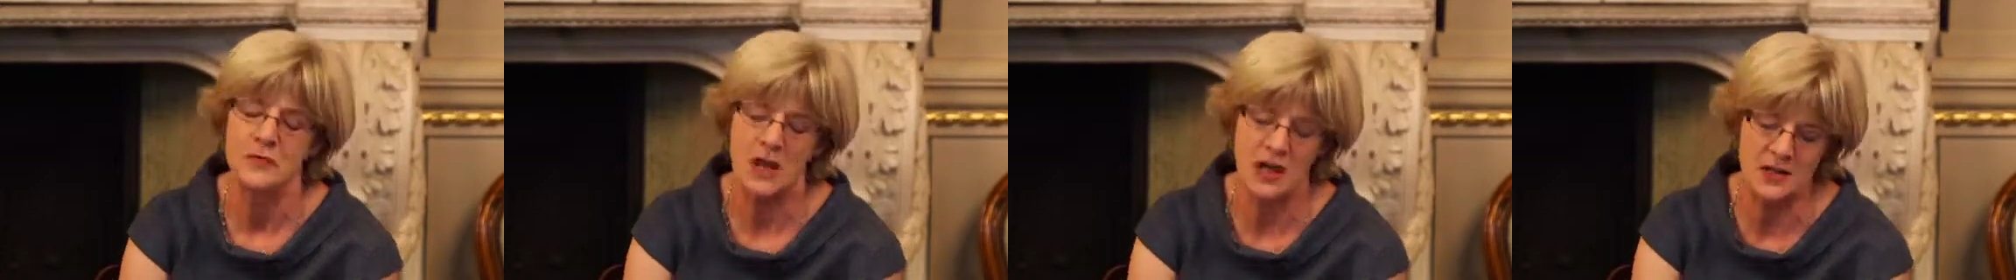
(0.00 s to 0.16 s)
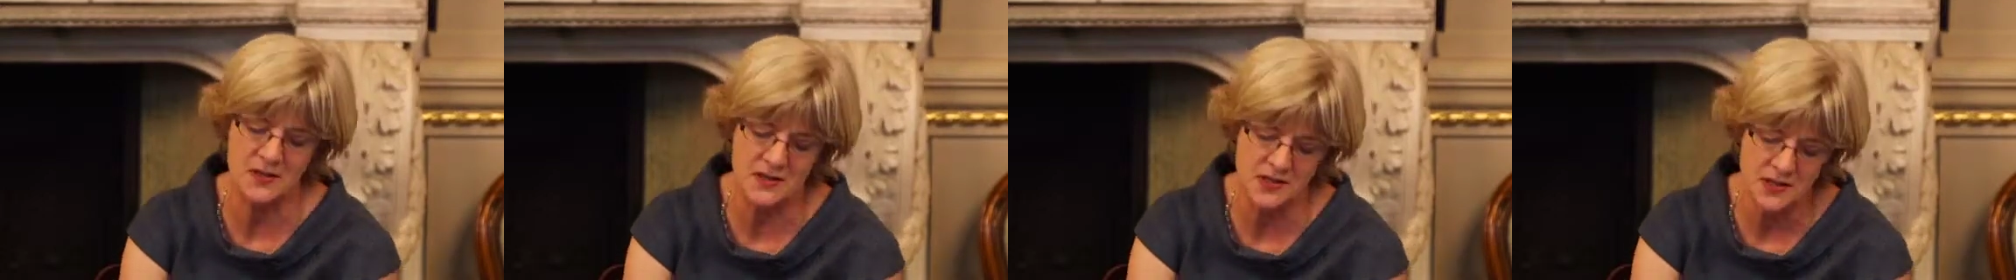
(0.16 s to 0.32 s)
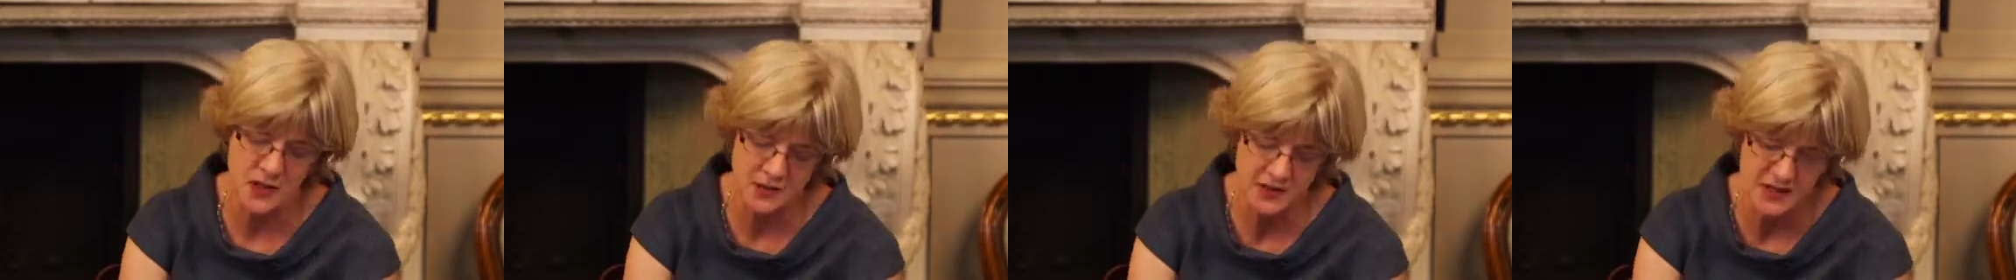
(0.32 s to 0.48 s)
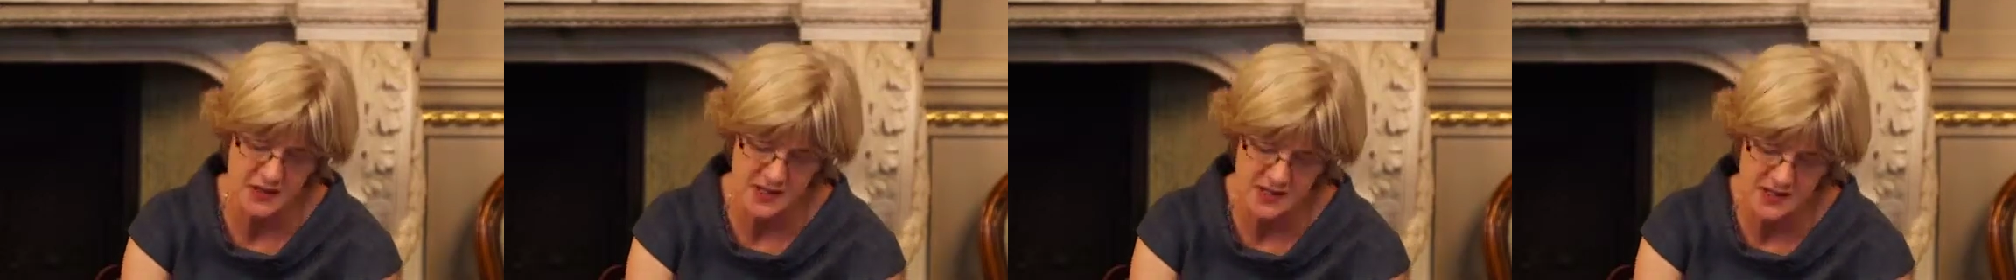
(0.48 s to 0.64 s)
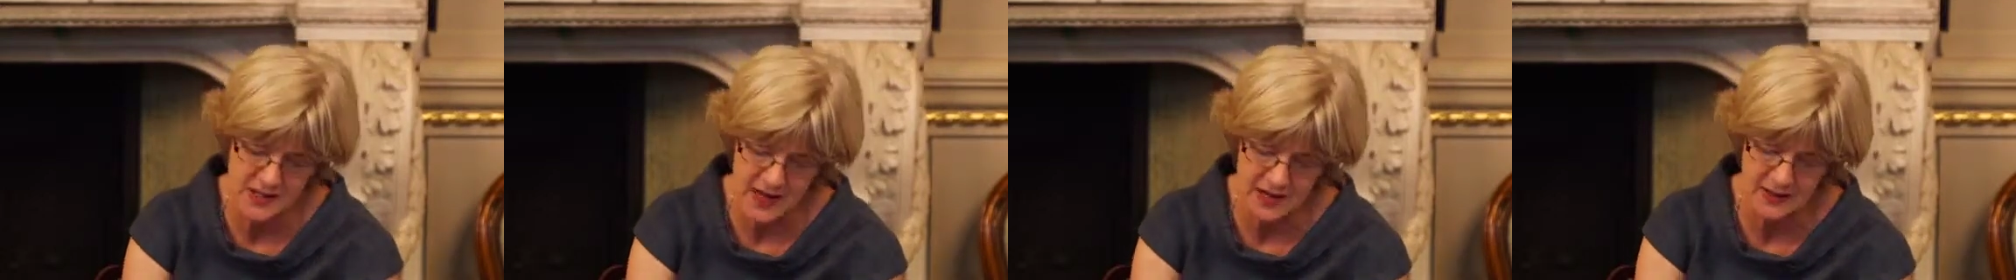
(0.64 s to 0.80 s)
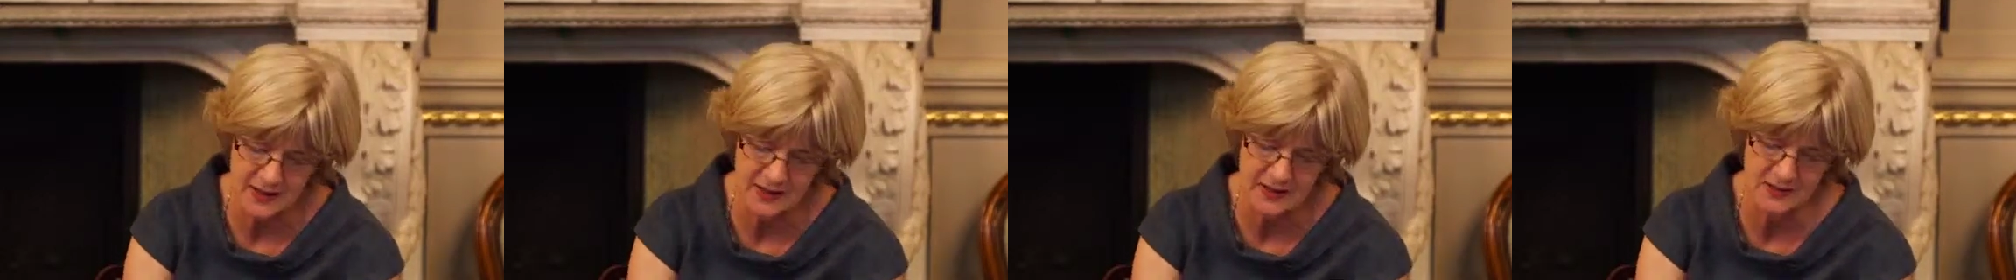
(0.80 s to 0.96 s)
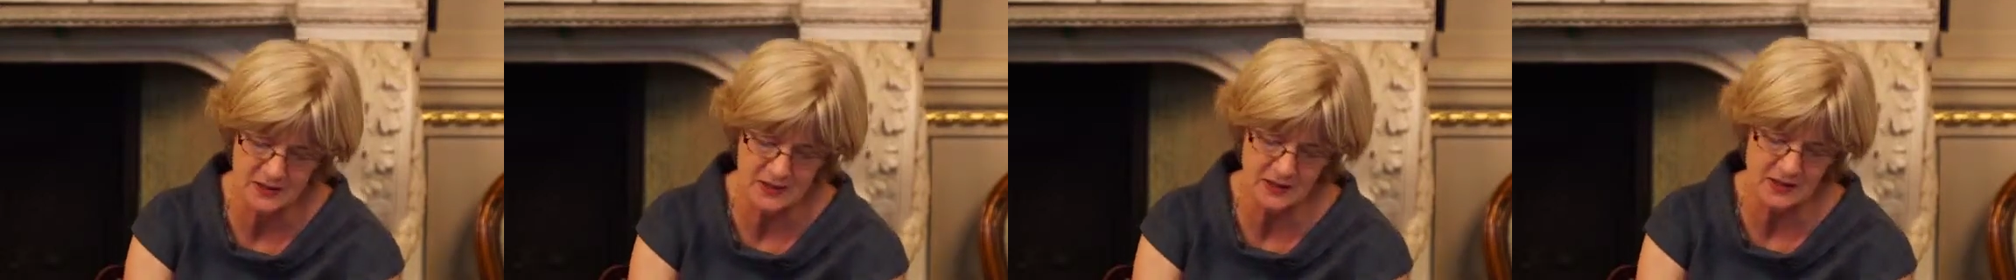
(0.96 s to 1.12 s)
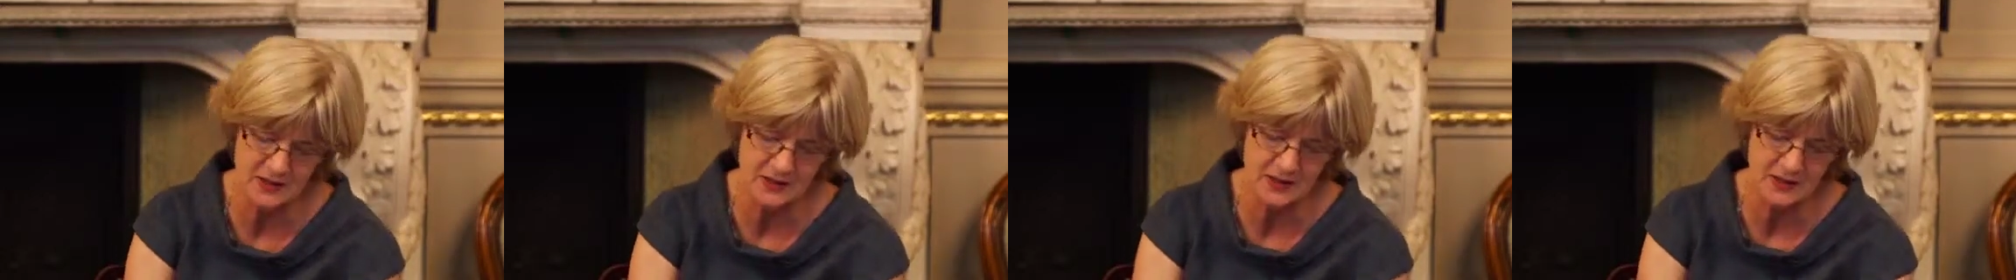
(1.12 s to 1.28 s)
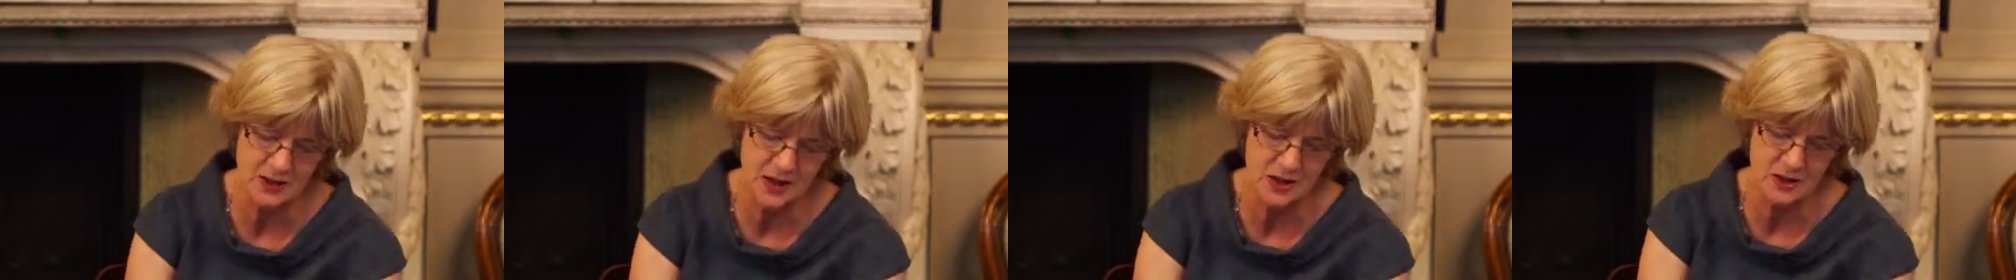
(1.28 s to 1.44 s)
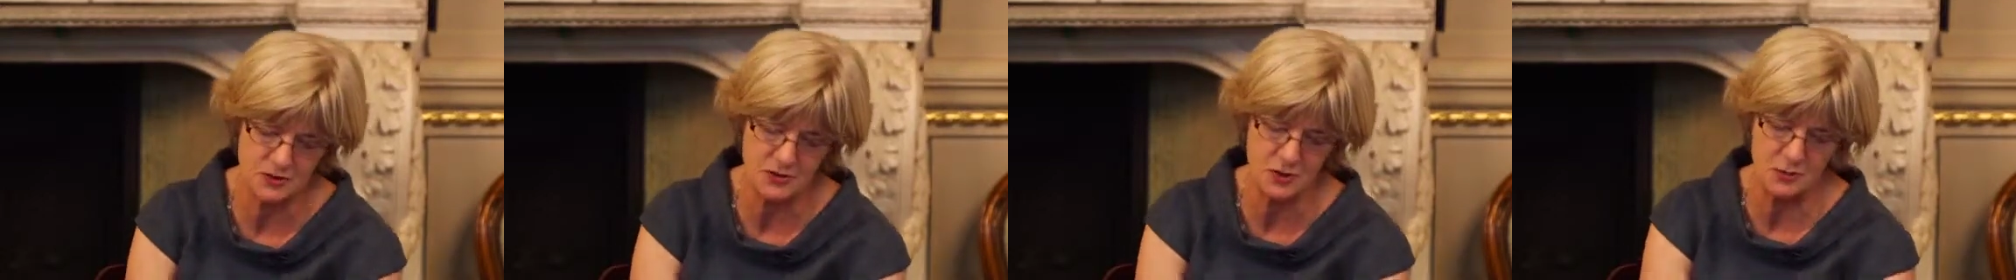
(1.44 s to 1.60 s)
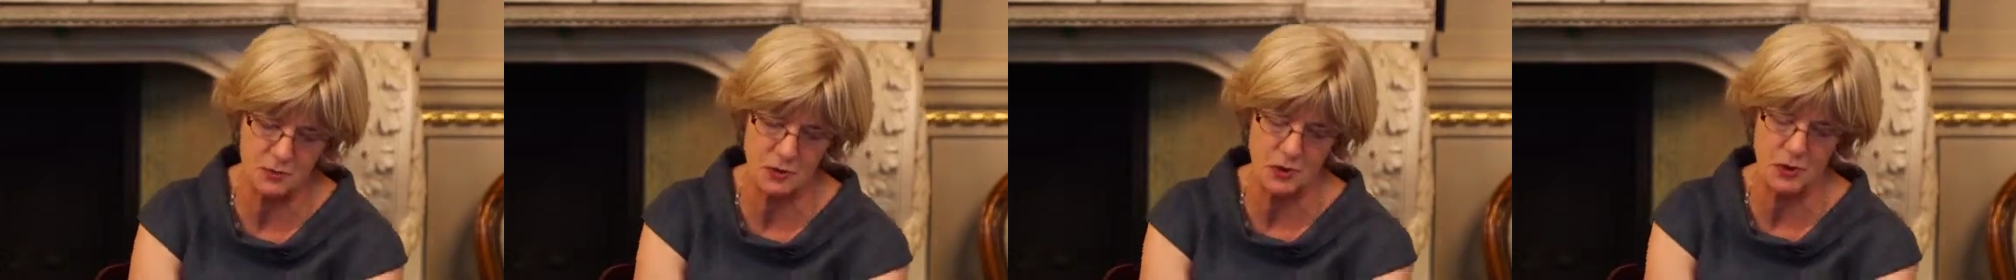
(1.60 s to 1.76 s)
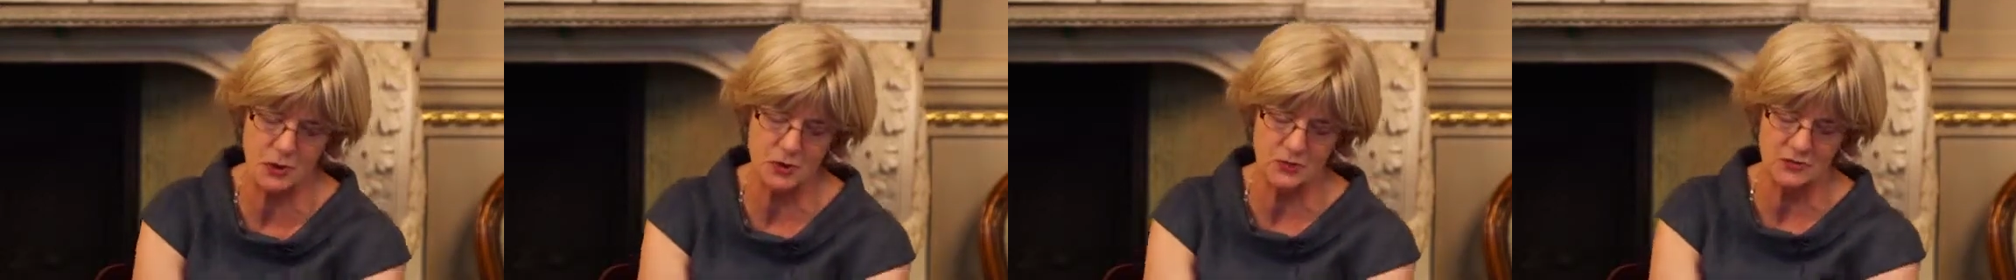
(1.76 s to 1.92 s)
And so the second and third
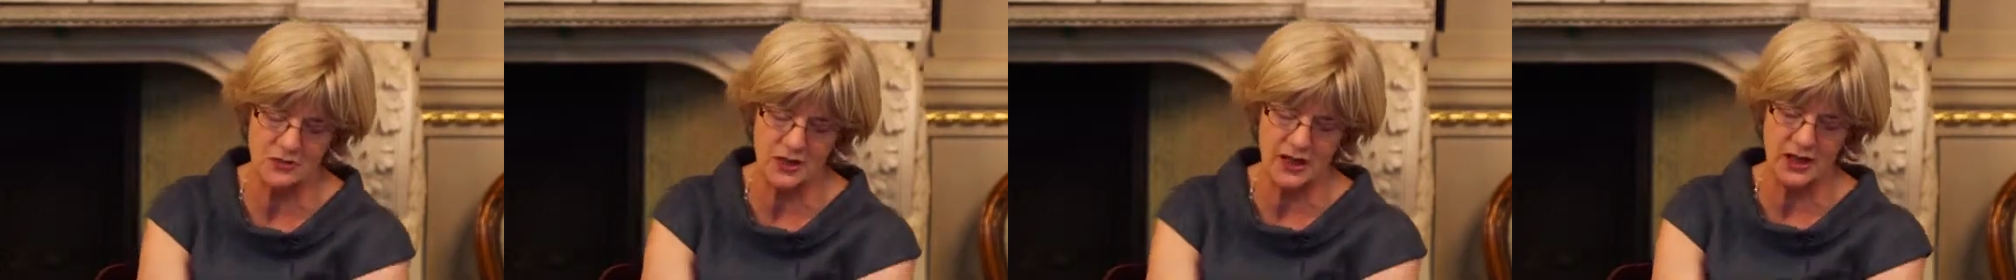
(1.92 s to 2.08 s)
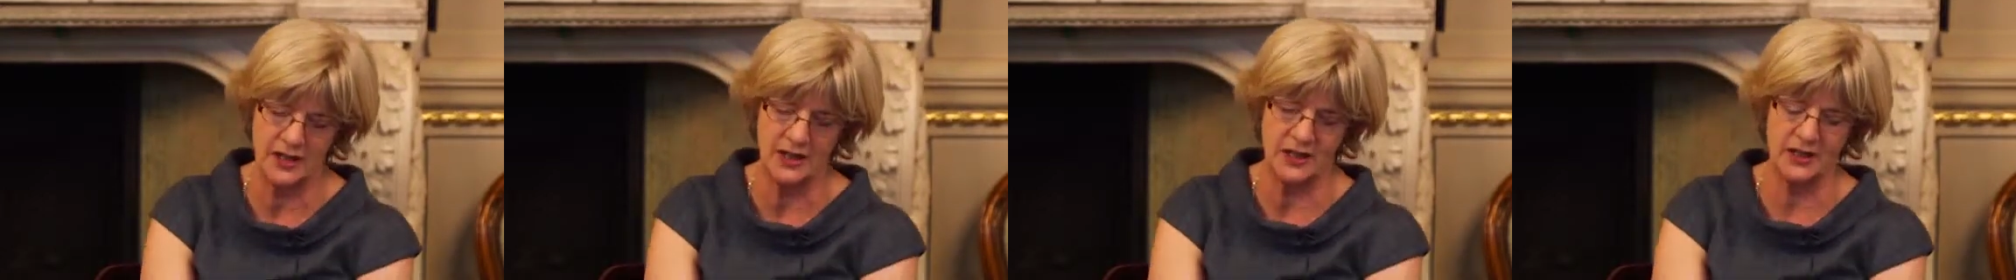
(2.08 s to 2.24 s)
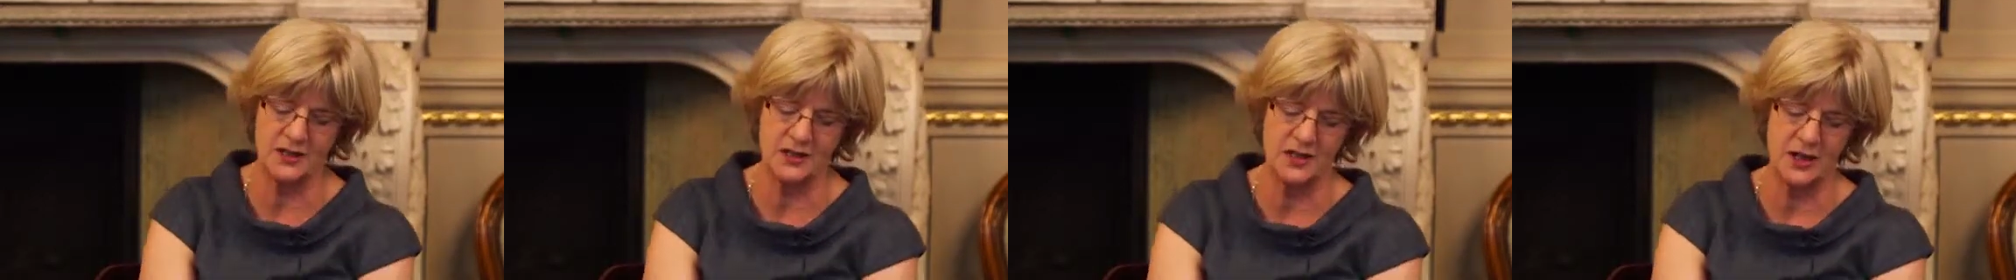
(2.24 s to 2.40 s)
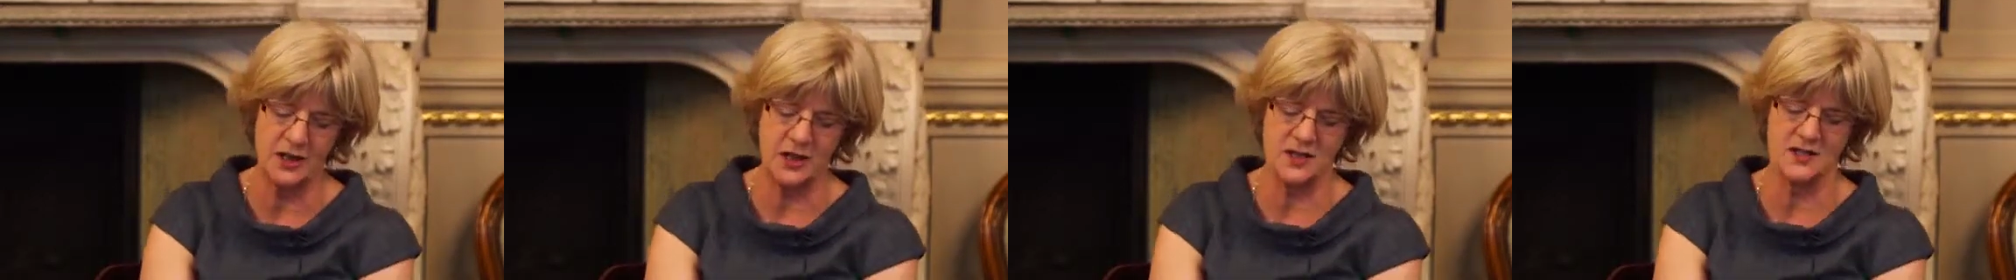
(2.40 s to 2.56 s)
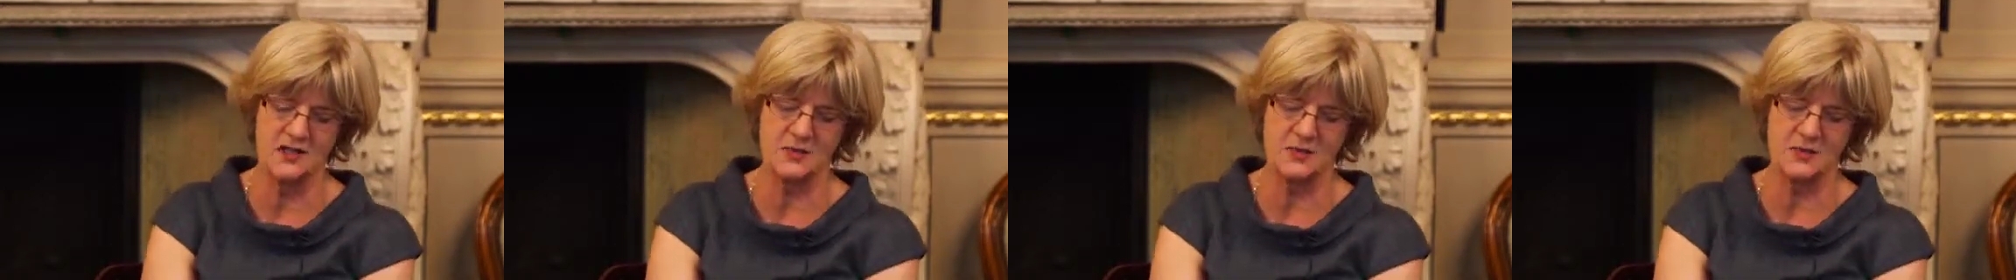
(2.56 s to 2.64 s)
report really